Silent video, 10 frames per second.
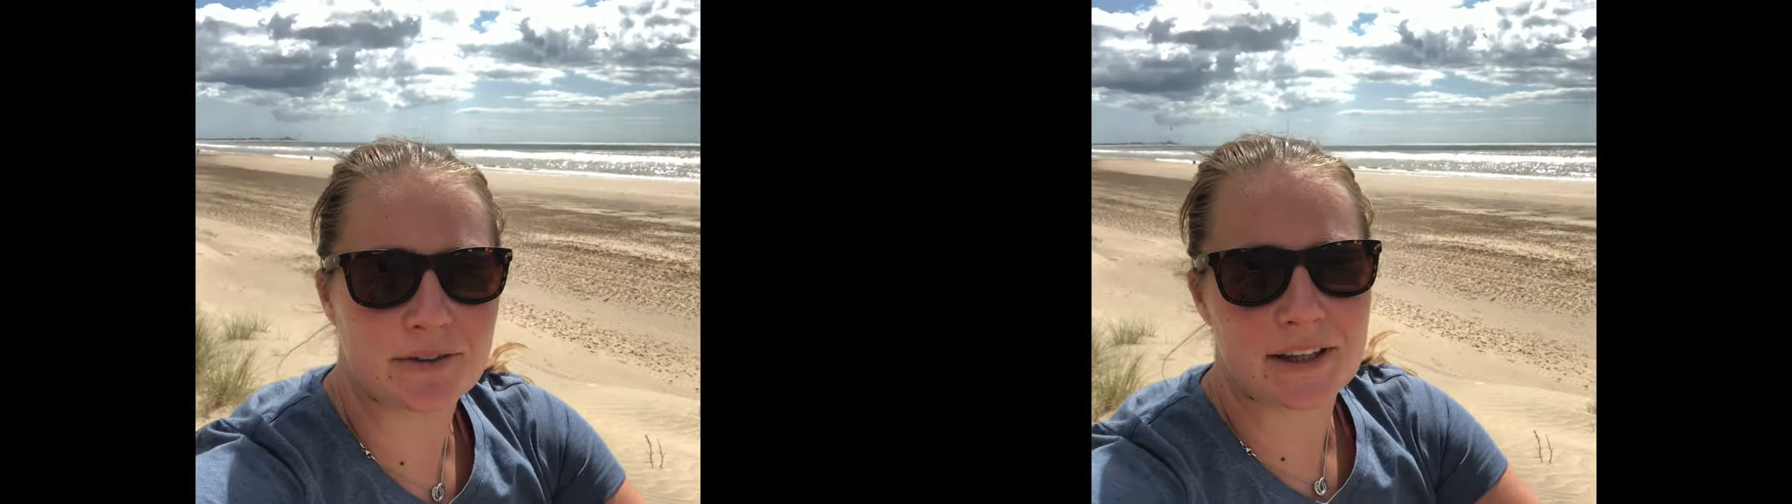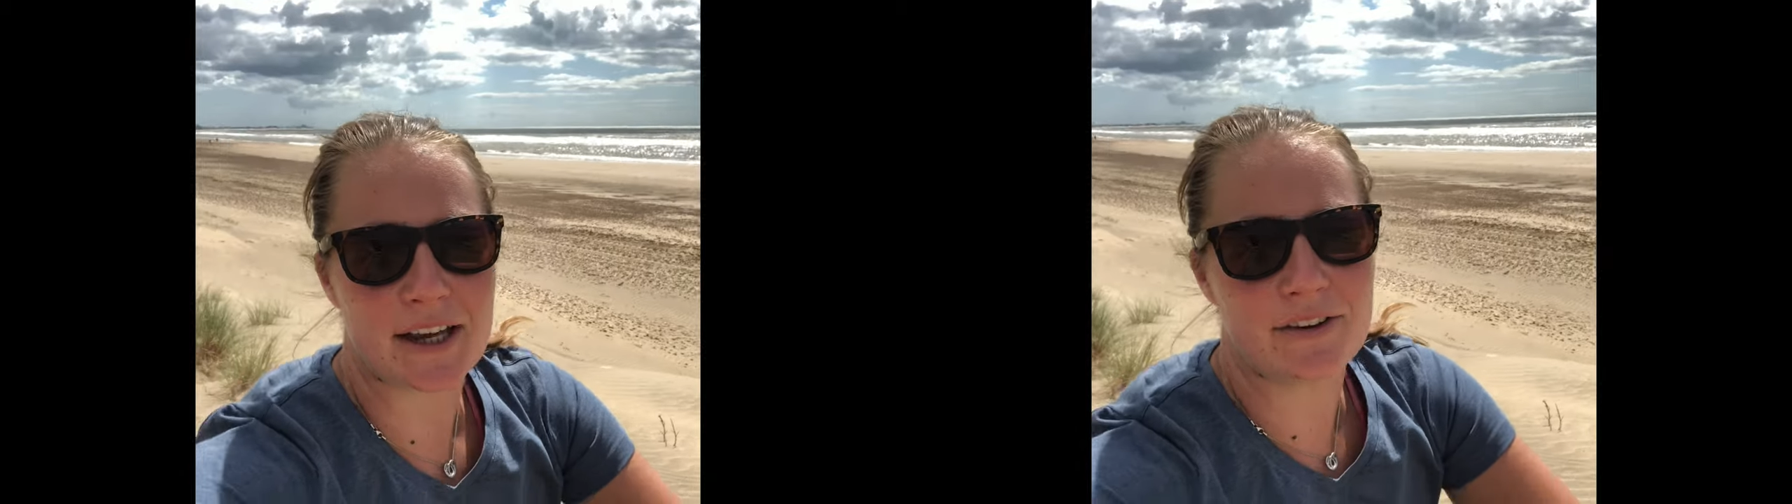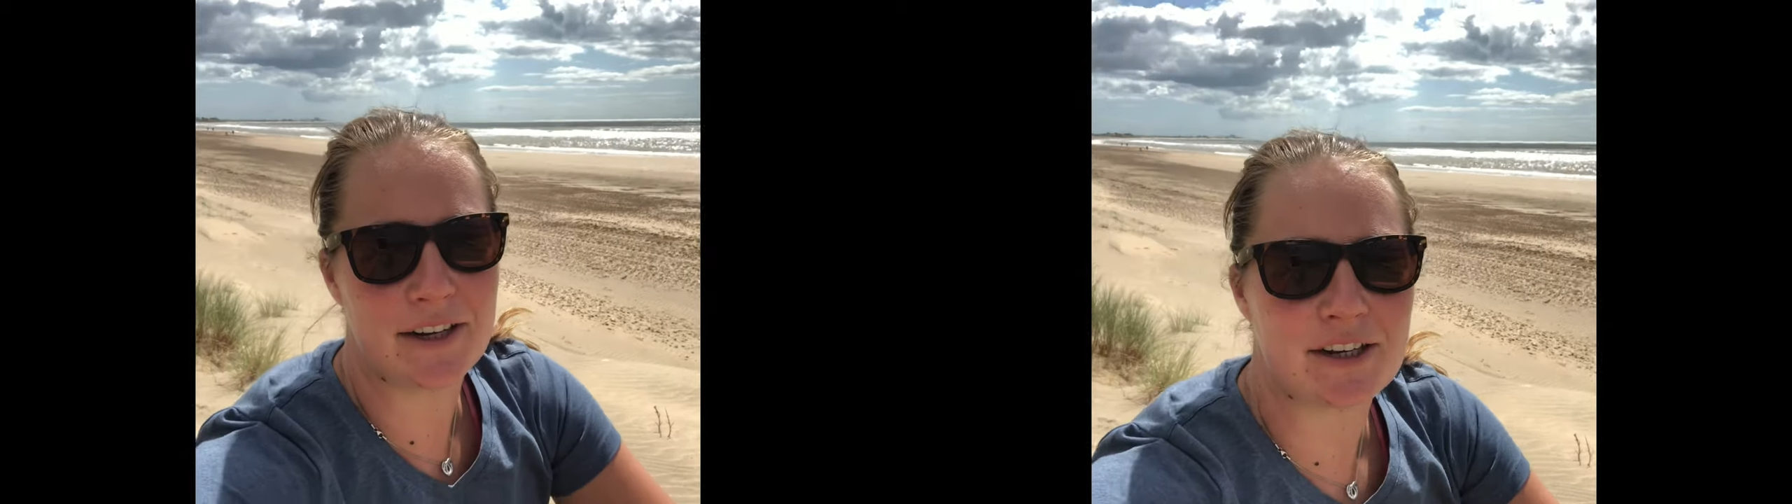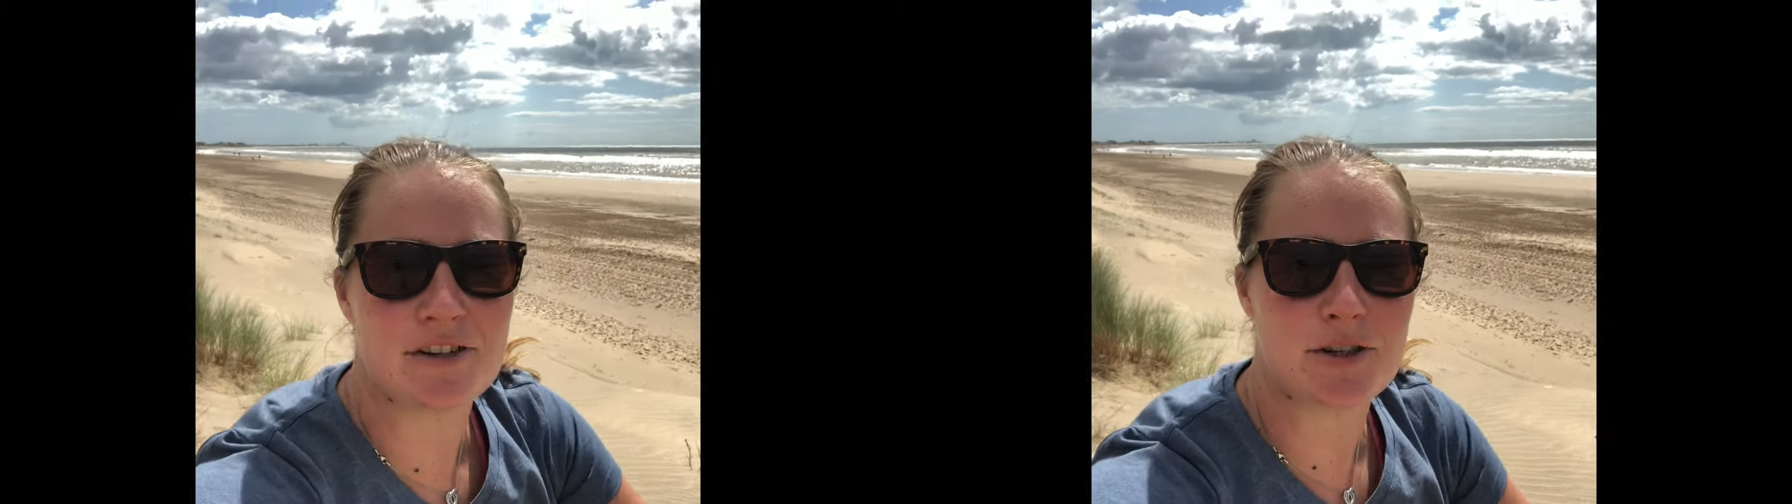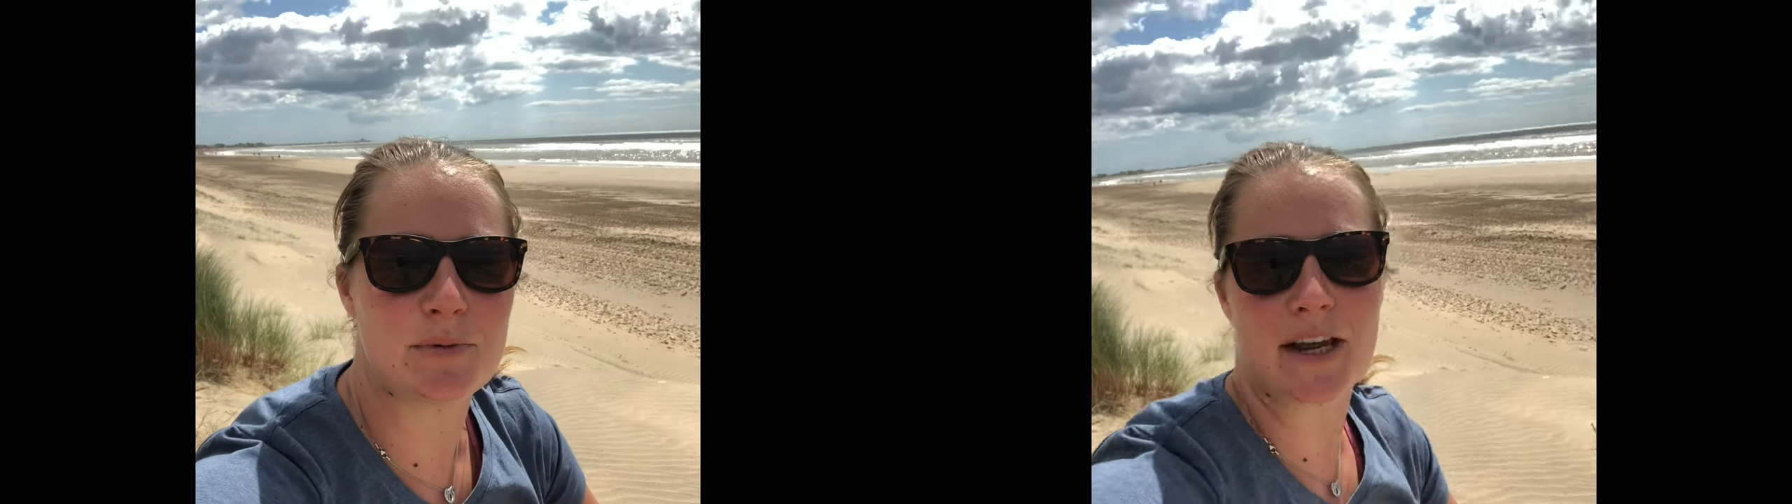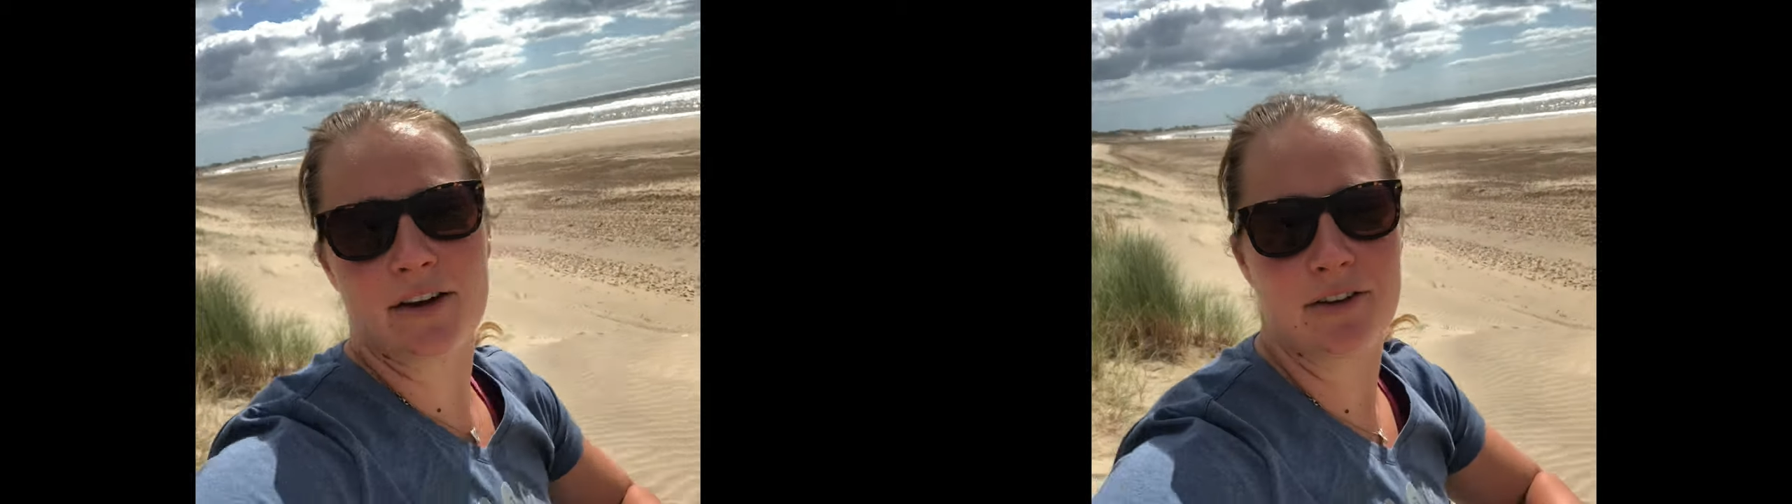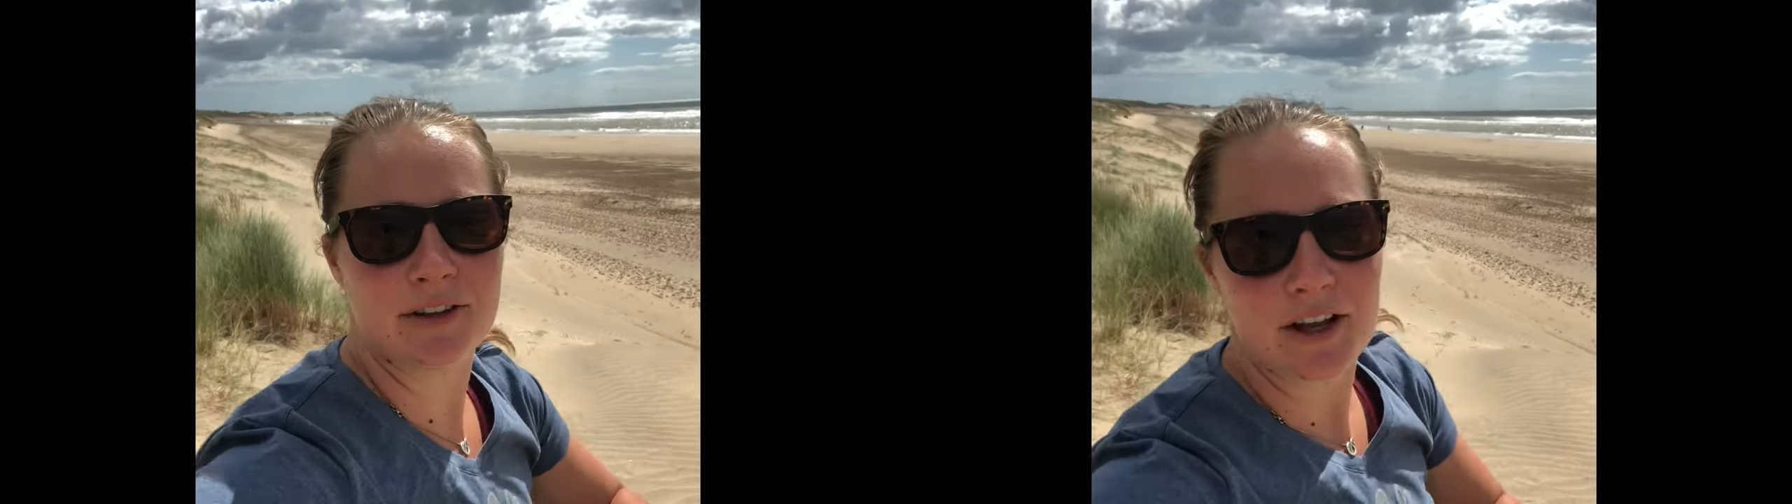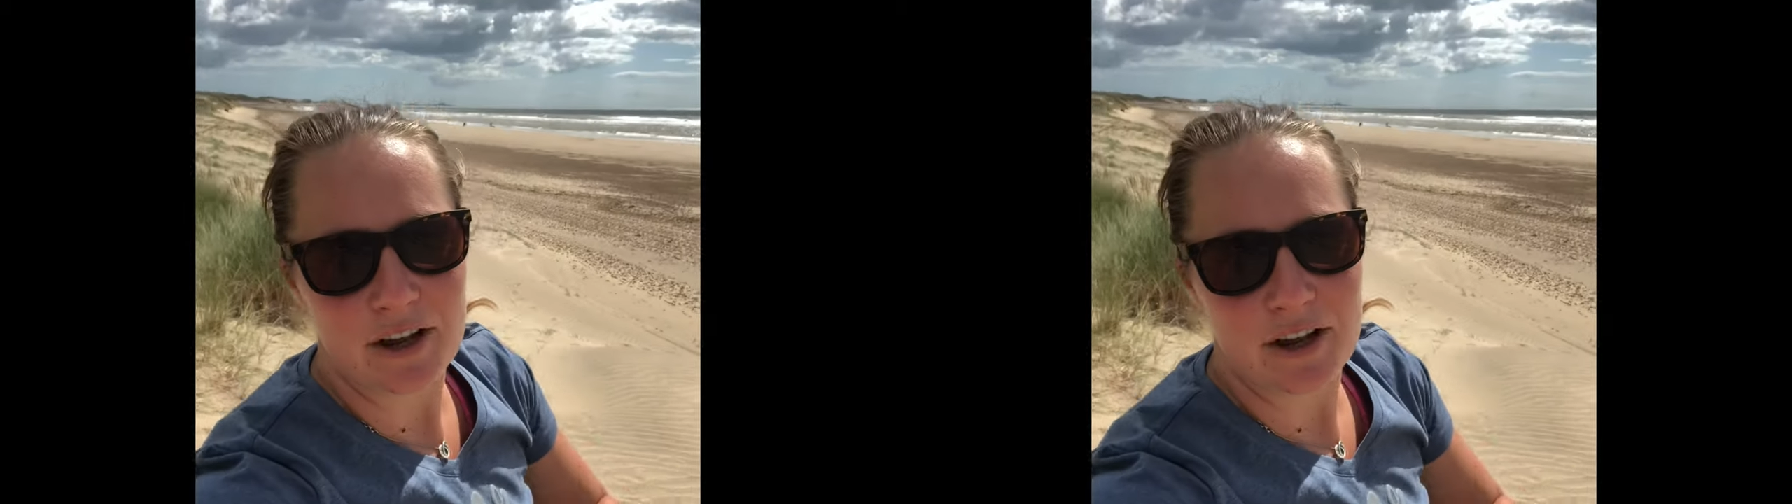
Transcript: or the only YouTube channel,